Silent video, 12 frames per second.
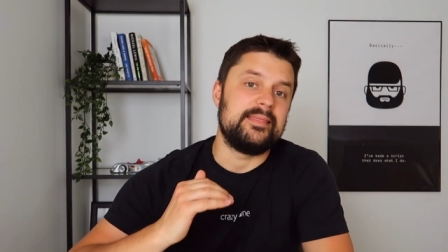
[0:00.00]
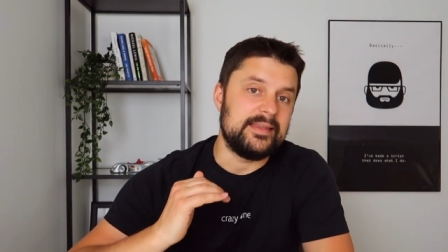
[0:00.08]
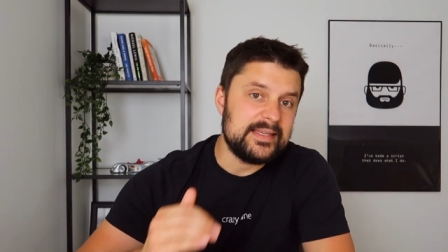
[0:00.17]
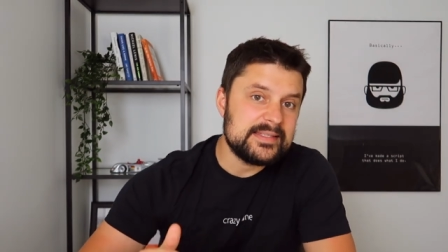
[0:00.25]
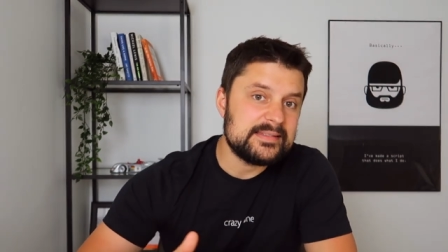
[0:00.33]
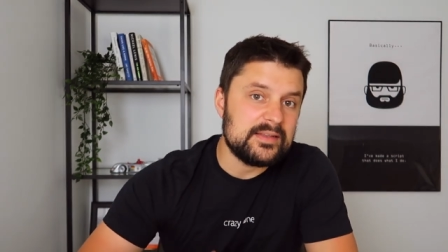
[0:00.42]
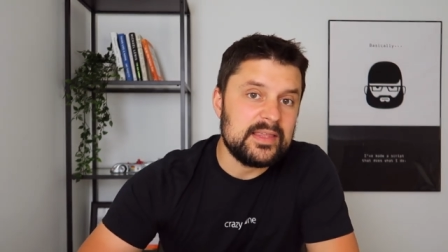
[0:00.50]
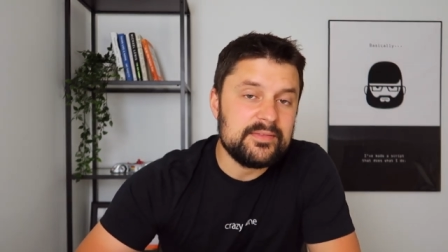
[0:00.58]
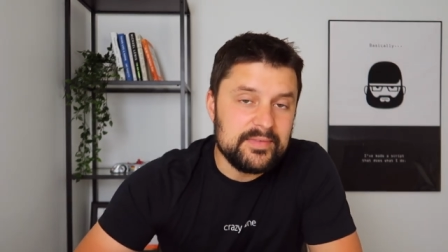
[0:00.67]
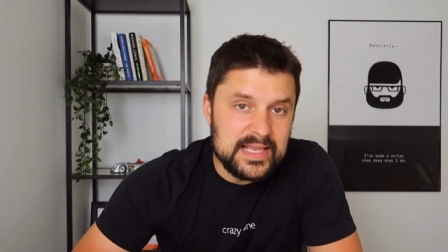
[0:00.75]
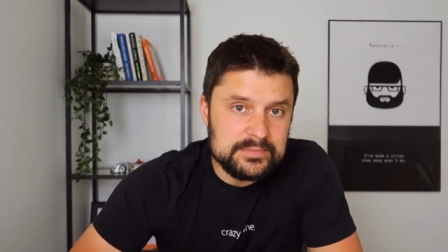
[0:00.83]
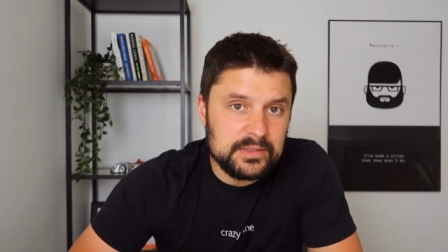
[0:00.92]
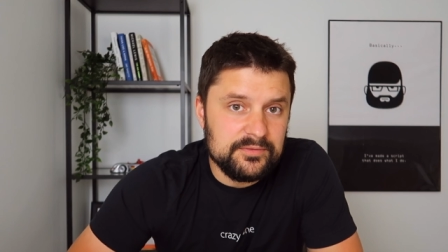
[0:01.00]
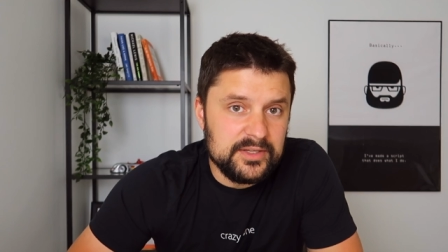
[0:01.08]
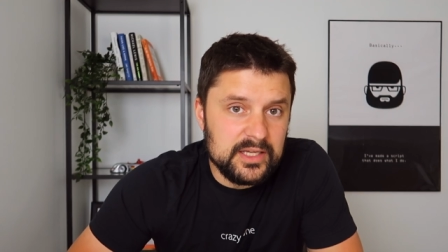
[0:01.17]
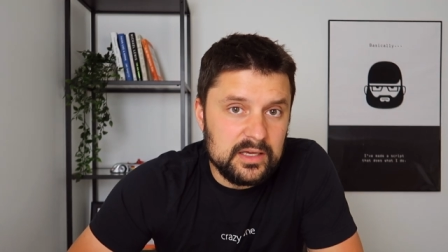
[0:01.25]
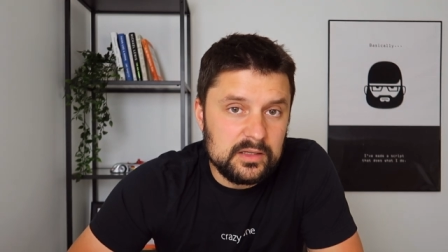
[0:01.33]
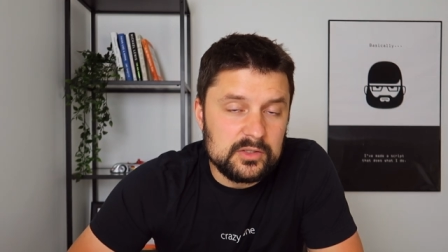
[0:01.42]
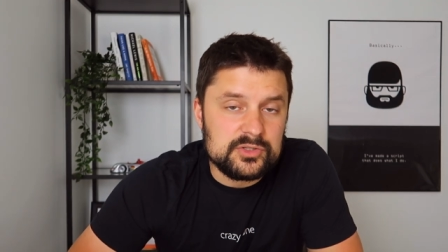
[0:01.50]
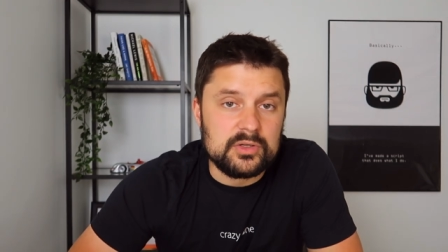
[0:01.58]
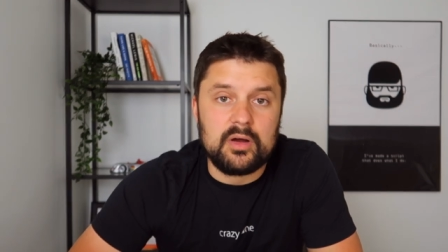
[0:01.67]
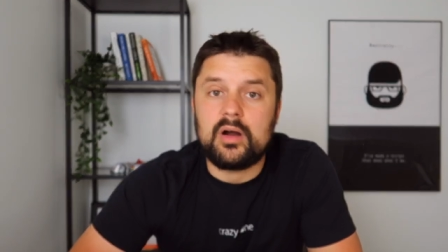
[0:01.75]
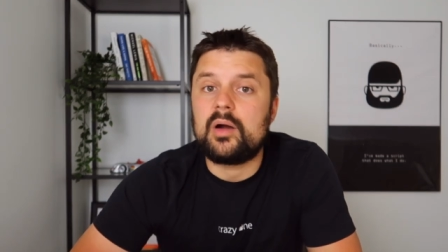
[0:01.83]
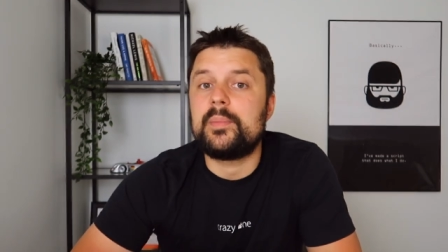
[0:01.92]
these investment vehicles
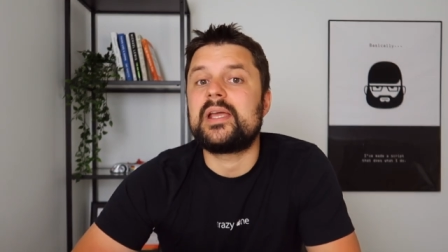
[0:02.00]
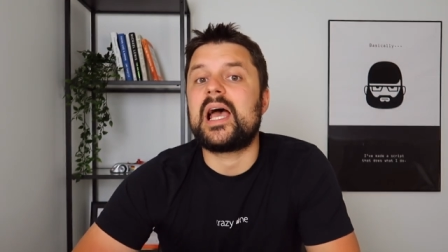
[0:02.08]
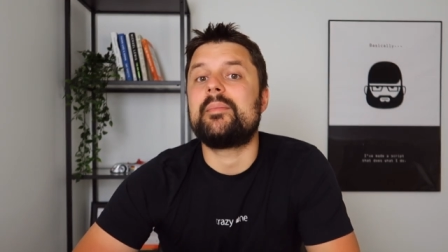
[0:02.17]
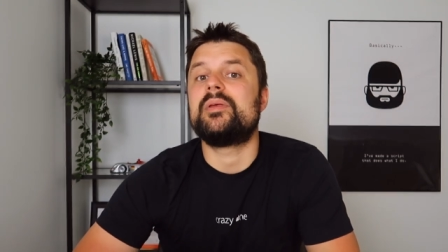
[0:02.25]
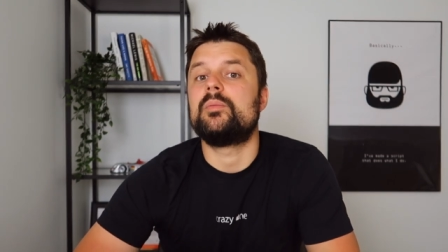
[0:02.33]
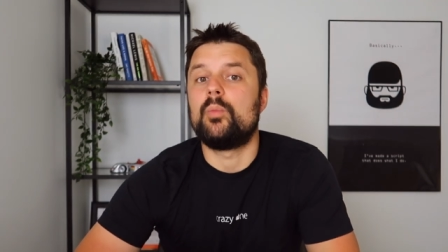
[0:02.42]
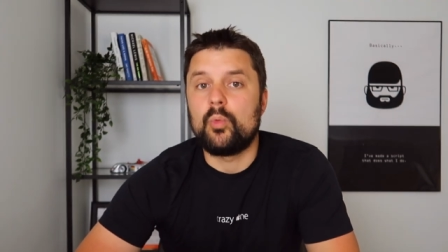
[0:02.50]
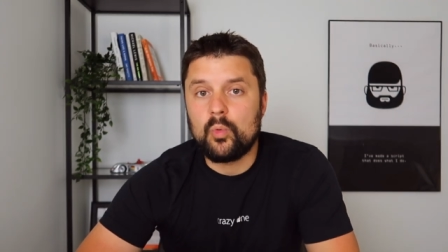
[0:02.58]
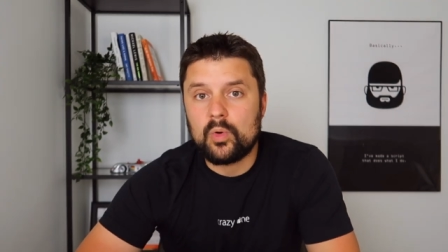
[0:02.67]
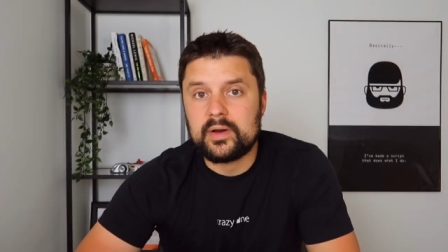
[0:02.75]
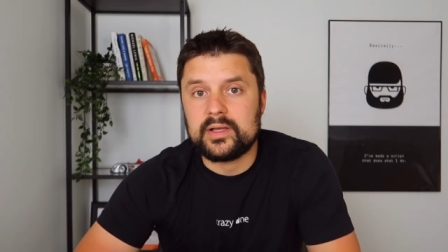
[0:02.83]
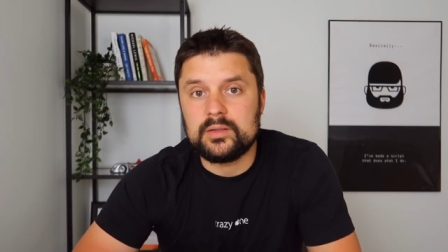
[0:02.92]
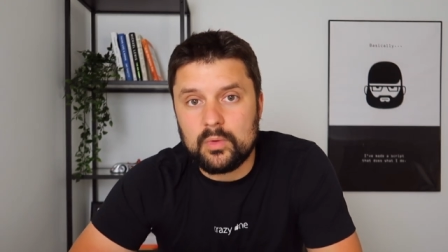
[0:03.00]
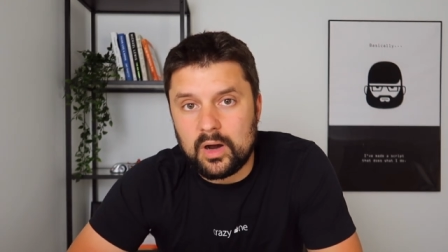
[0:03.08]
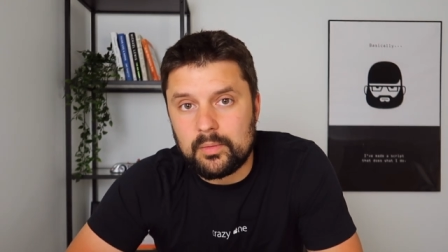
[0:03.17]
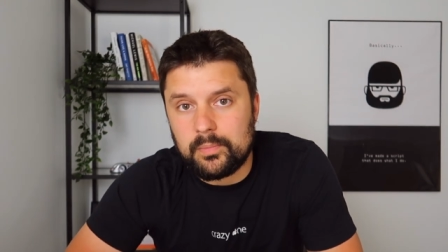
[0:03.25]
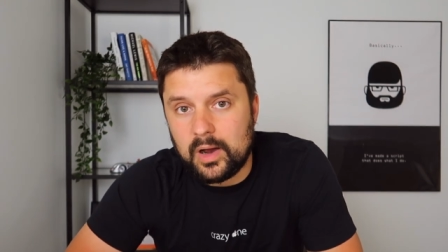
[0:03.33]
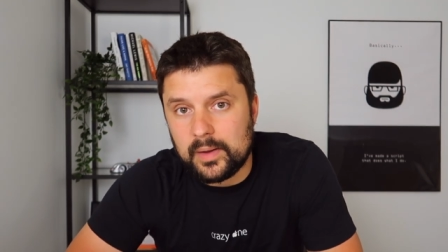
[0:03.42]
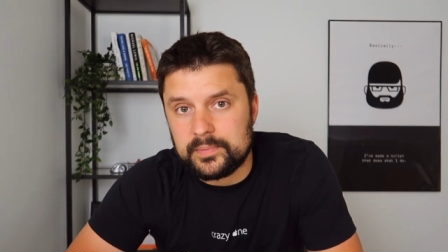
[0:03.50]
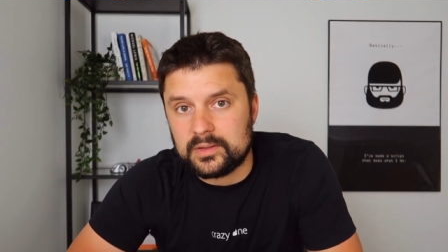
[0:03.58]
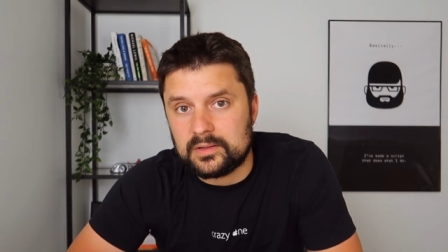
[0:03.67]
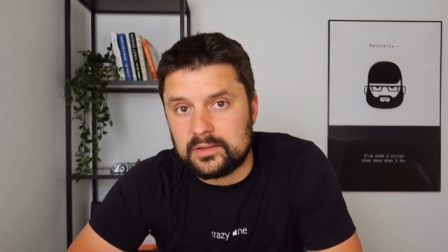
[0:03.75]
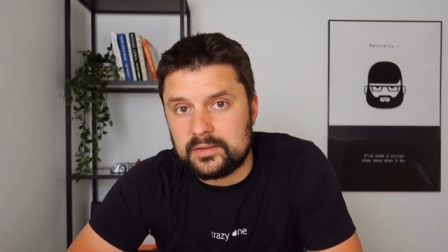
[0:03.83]
are becoming more and more popular.